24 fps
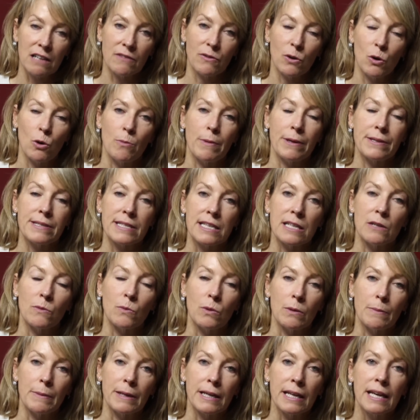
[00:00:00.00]
of hormones in a
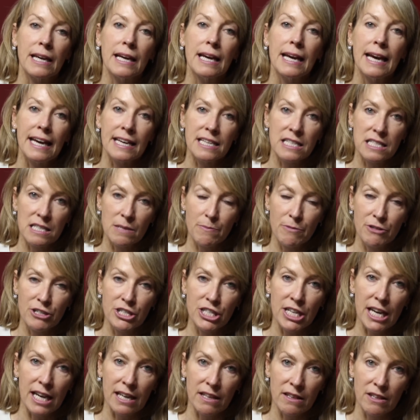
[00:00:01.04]
woman is to
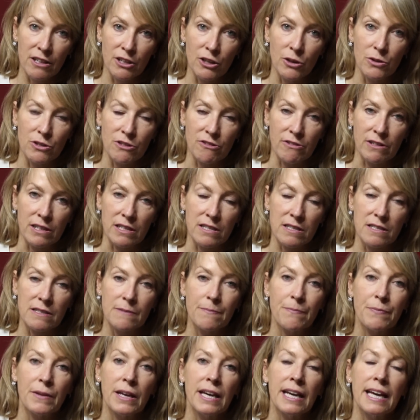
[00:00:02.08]
protect the uterus.